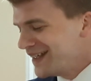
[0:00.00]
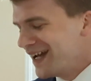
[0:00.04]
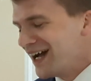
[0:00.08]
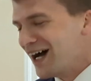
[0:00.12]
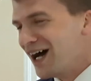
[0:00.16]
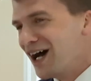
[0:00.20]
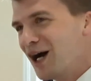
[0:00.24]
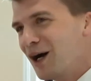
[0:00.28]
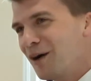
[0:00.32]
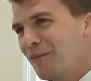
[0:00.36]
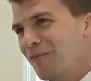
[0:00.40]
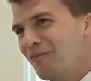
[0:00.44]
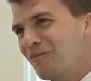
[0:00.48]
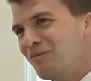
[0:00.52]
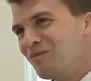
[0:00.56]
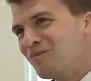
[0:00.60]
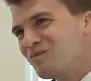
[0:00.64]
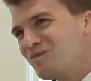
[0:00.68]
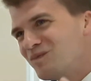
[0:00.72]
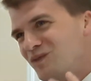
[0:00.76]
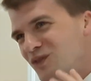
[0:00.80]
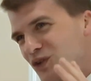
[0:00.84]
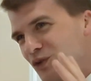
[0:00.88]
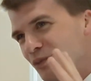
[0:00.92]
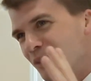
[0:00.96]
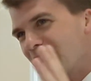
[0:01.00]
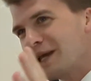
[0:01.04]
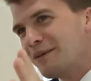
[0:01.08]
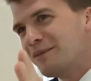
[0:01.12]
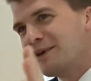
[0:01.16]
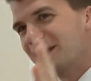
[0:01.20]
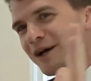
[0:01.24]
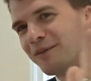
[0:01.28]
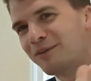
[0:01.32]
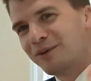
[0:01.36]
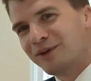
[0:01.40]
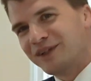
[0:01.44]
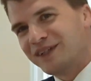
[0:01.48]
Um, you may
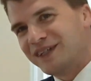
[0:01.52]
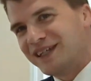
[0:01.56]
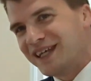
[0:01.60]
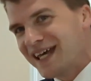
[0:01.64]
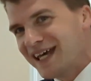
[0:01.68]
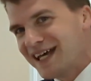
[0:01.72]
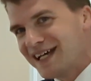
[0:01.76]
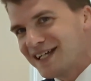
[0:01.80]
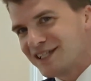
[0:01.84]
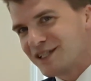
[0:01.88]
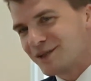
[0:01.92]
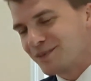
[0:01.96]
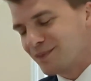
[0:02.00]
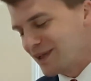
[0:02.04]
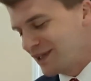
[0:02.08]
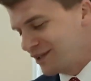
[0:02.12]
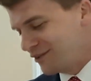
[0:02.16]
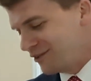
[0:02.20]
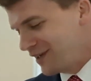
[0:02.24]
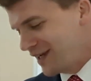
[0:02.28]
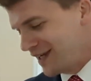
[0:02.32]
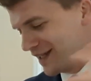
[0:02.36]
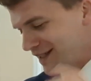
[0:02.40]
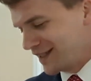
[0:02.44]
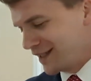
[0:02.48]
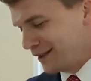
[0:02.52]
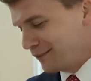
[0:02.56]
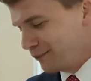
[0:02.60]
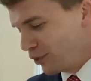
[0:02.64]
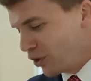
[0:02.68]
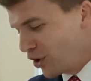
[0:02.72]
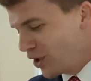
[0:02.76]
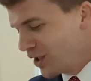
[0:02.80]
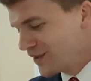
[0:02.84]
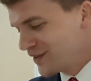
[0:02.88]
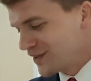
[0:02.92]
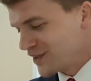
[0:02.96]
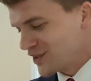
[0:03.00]
be able to guess by the fact I
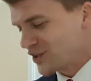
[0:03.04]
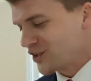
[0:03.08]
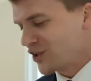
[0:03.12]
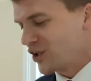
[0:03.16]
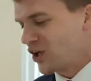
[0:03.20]
brought this